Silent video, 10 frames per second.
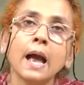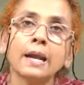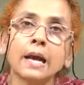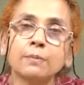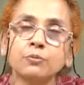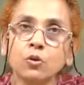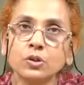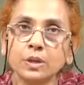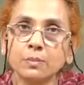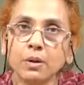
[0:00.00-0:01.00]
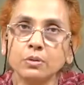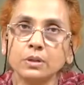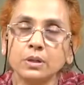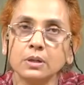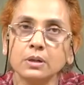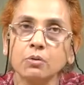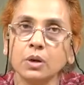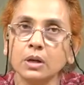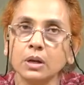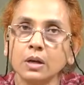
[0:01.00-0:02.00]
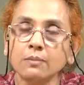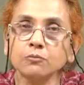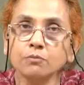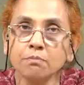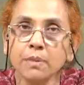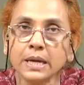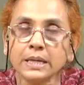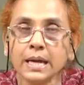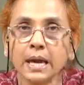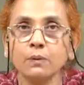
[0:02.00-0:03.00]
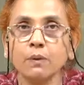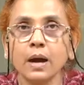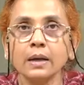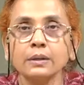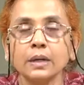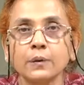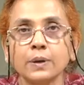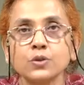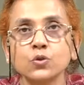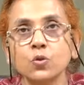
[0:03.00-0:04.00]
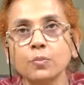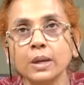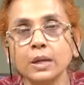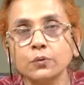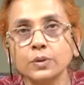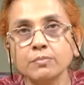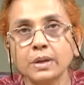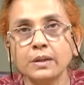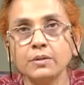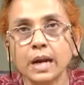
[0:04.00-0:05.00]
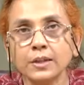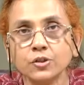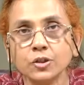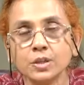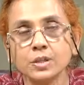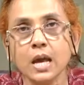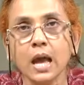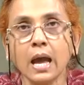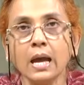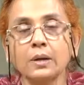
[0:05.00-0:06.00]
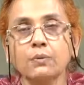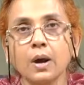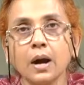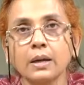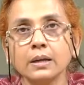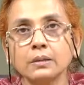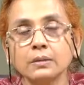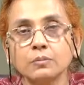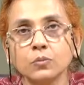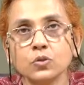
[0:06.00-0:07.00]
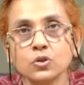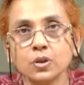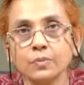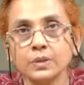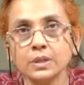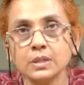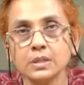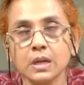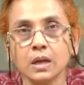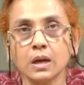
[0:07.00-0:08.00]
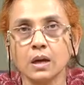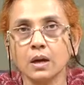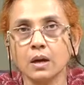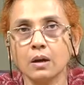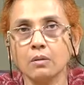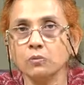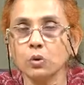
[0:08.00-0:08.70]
and i have talked about the local color movement and why there were so many women writers and why most of these uh,